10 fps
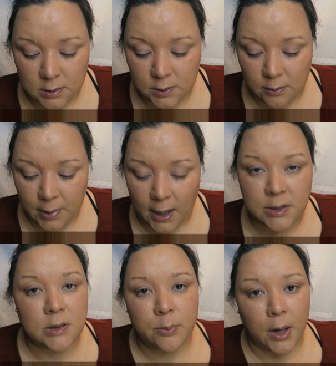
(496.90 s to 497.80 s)
So I'm
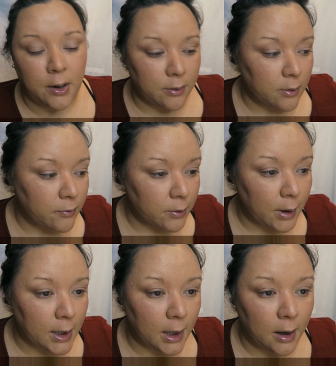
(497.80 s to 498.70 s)
back to the brown for
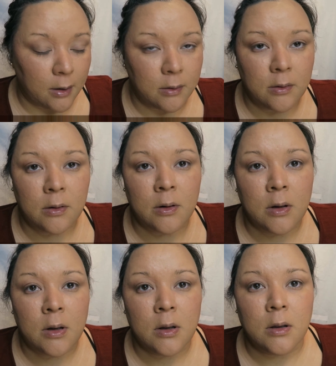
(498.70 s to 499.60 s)
right now.
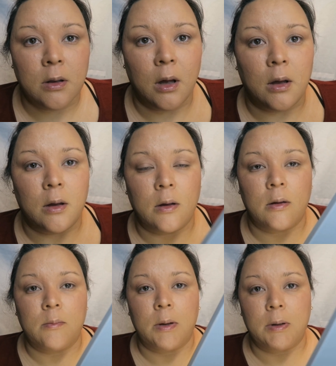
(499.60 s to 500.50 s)

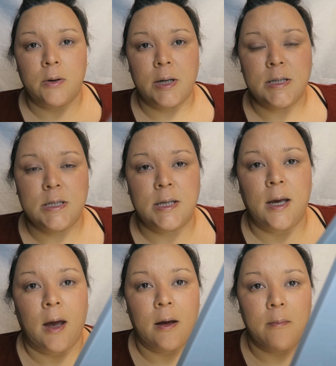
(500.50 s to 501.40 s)
I'm going to
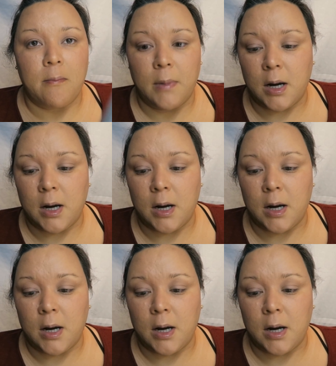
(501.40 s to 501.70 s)
get